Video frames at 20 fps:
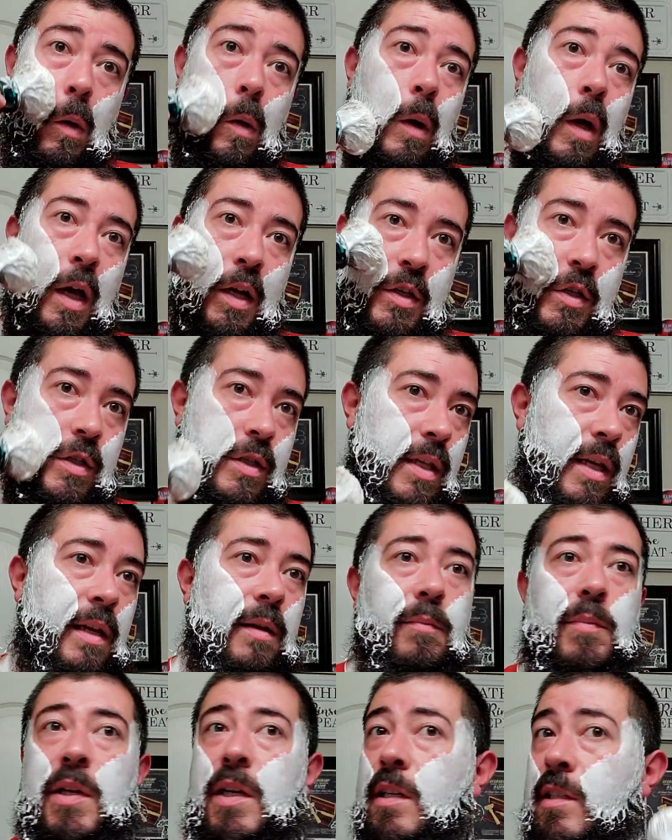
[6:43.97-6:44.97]
I just
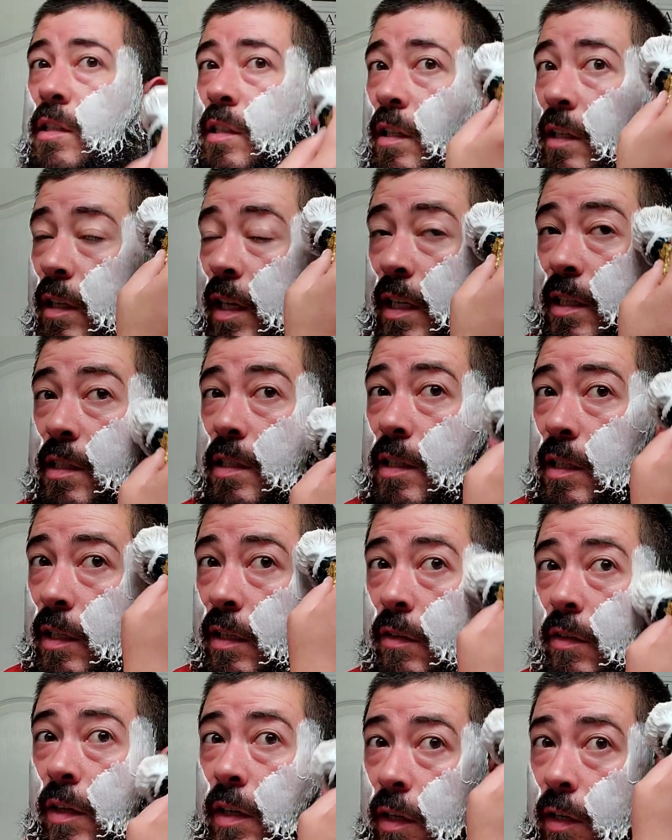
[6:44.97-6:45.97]
think because of the density
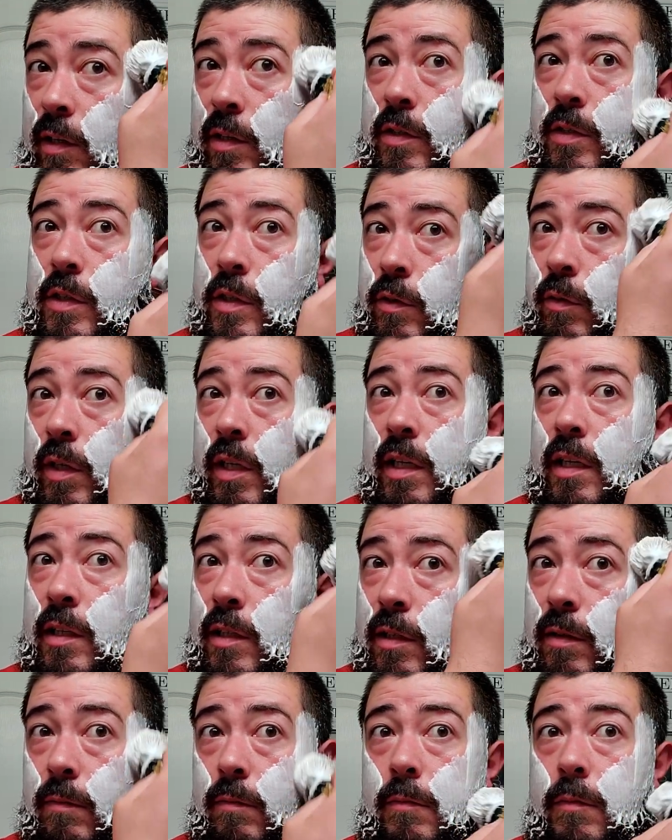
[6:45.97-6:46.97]
of the hairs, you need
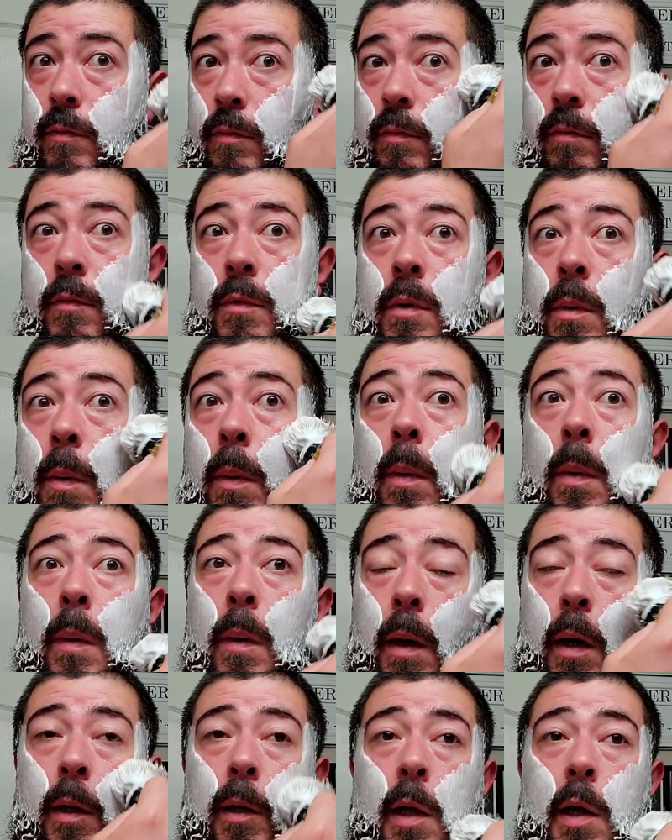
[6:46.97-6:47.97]

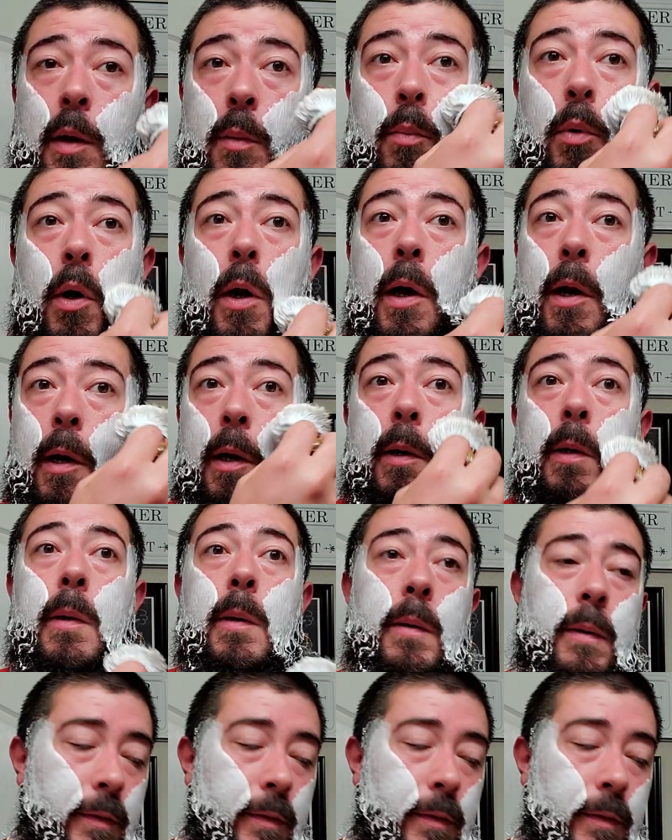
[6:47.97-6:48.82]
a lot of product.